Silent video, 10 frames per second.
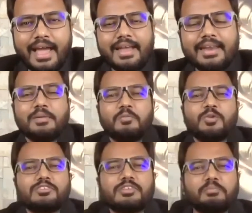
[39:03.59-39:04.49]
and
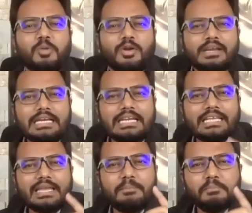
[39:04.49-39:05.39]
most
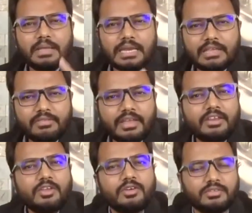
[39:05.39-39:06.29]
importantly, believing
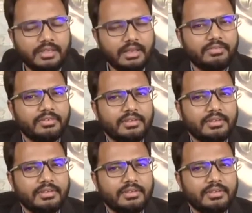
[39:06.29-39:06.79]
in yourself.